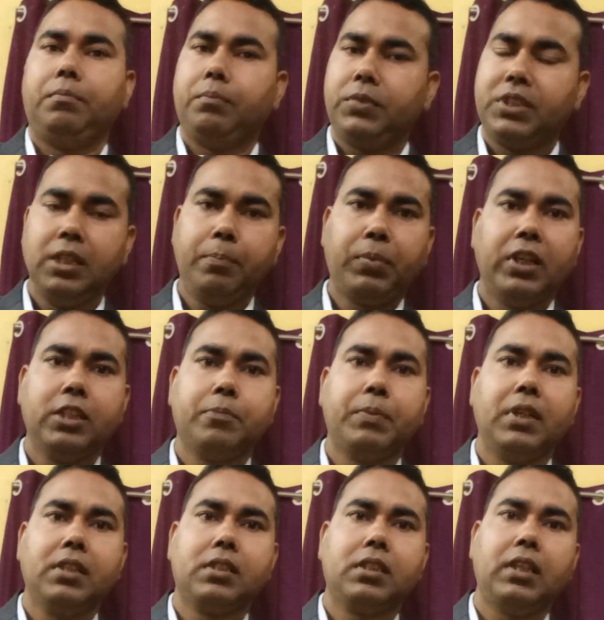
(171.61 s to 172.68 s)
C++
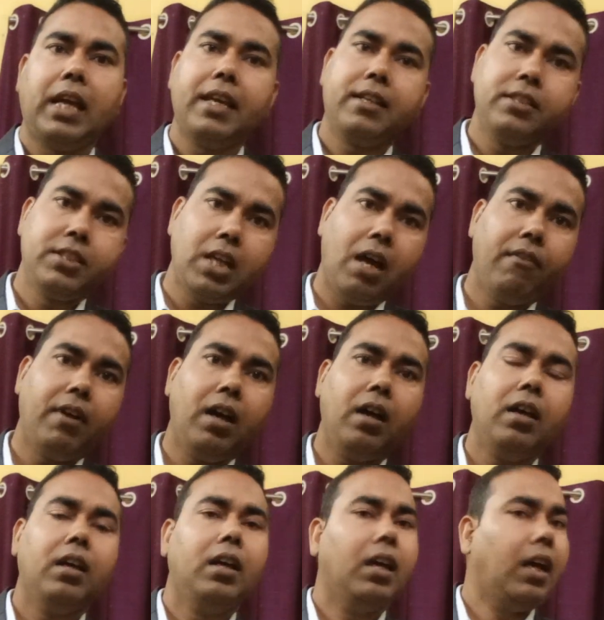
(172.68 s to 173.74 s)
like
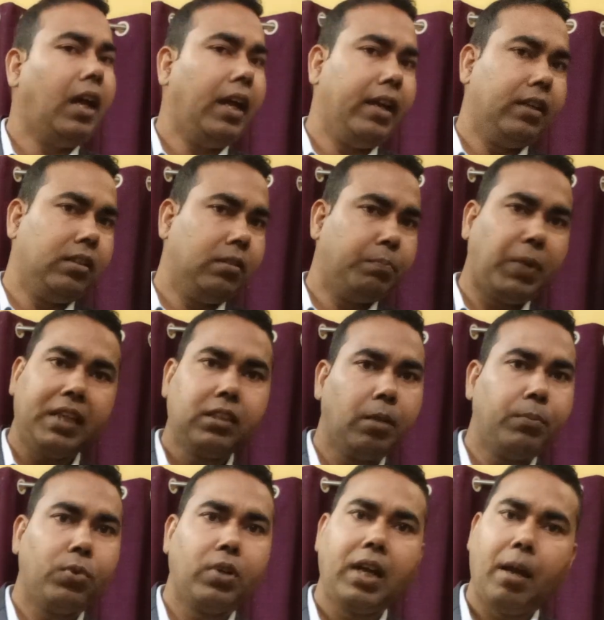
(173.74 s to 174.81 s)
Java and Python
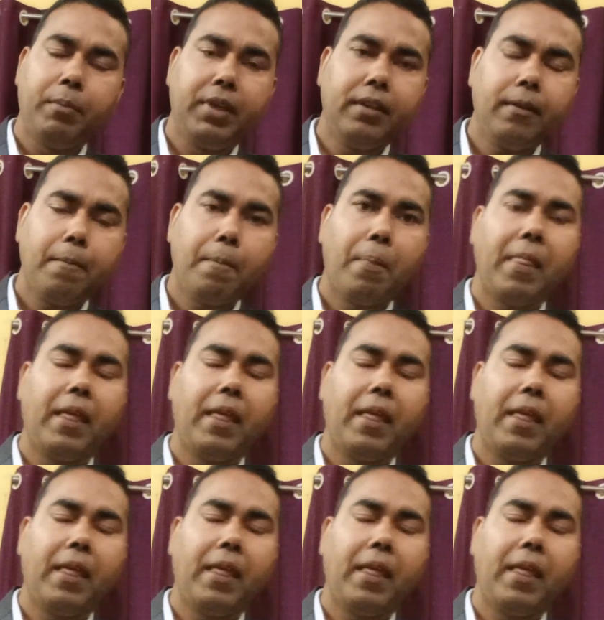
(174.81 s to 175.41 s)
programming.